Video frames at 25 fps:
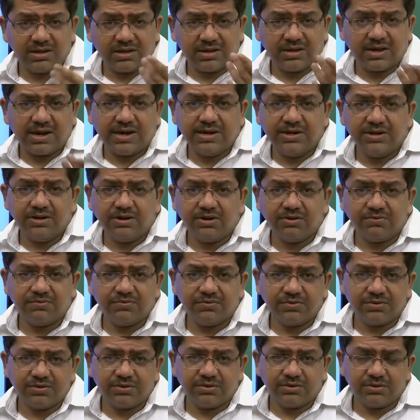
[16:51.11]
kind
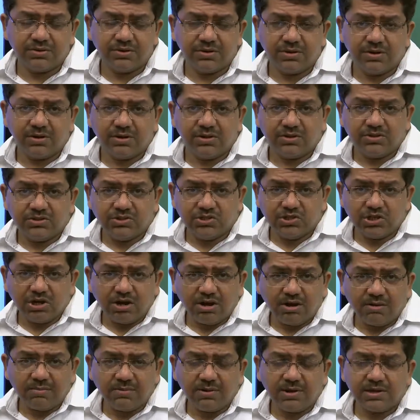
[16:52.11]
of
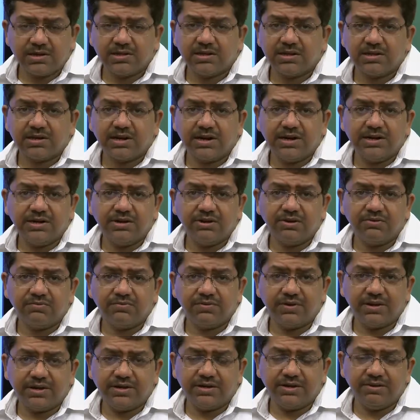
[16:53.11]
job or the kind of
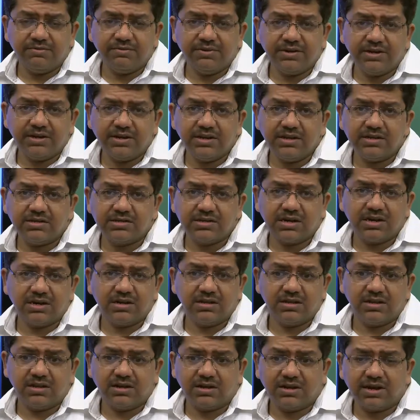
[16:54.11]
activities
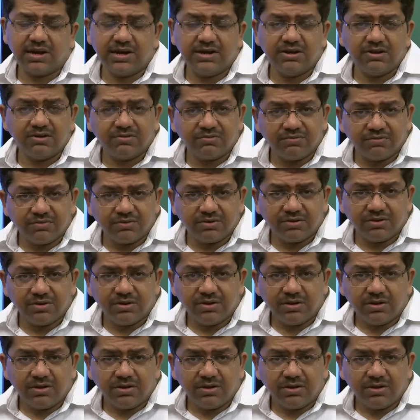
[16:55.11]
or the kind of